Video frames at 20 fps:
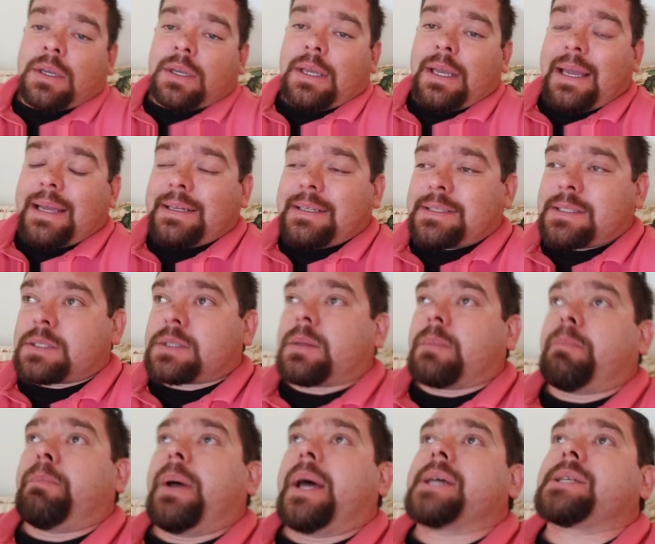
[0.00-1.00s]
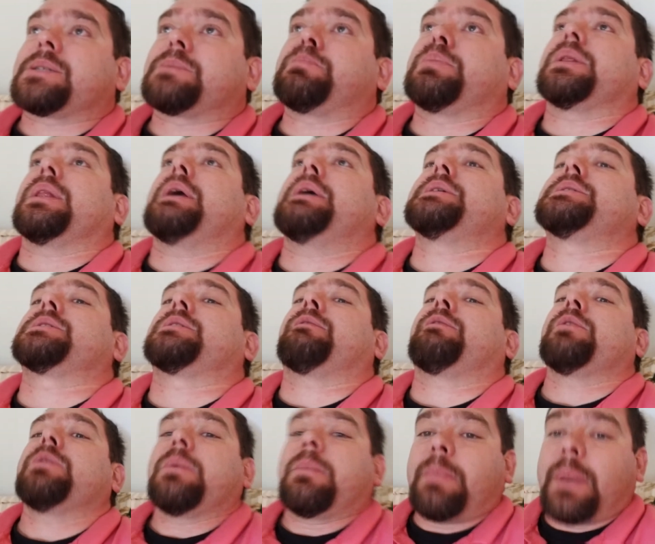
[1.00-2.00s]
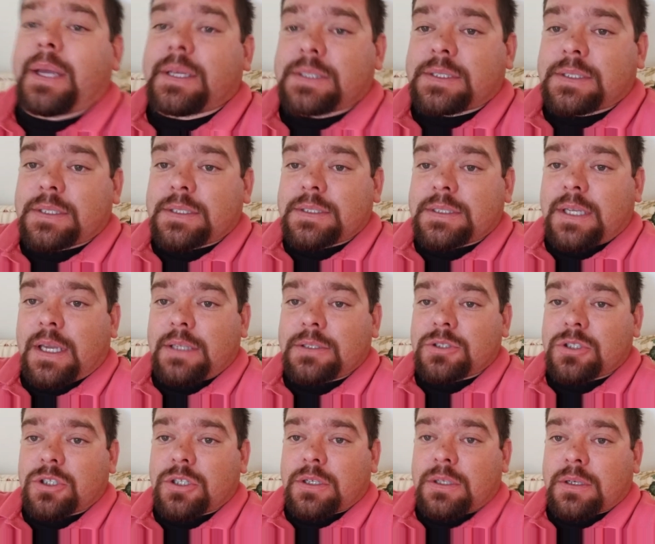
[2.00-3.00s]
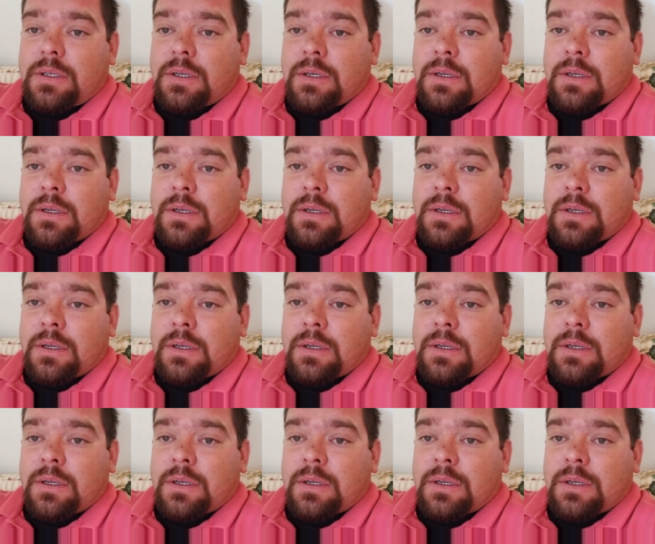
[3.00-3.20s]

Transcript: And it's the best place for the best intention.